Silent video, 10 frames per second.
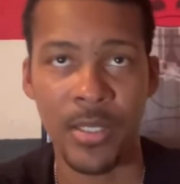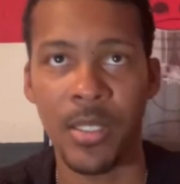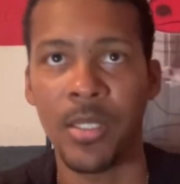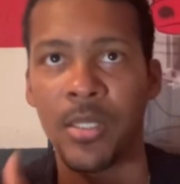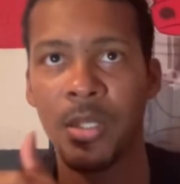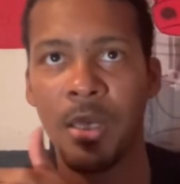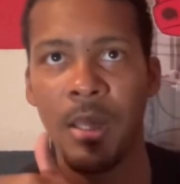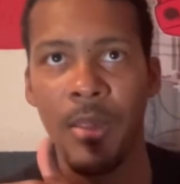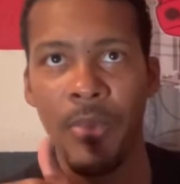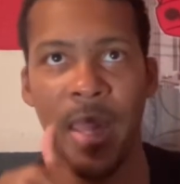because
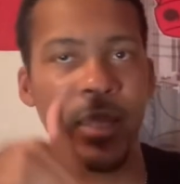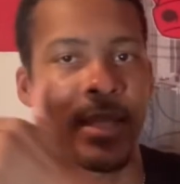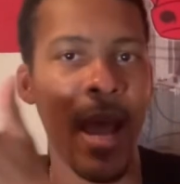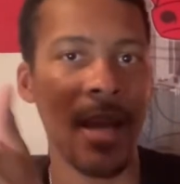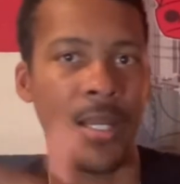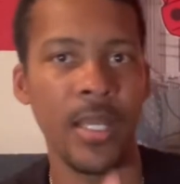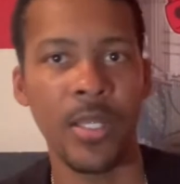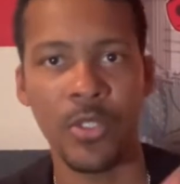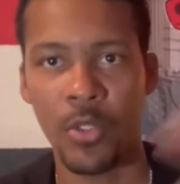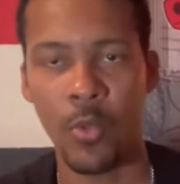they tied it in
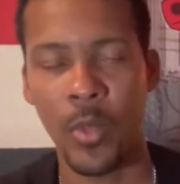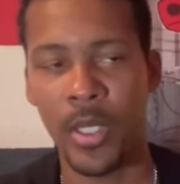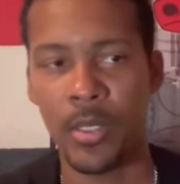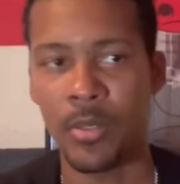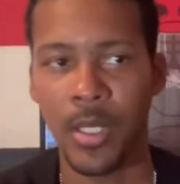so well.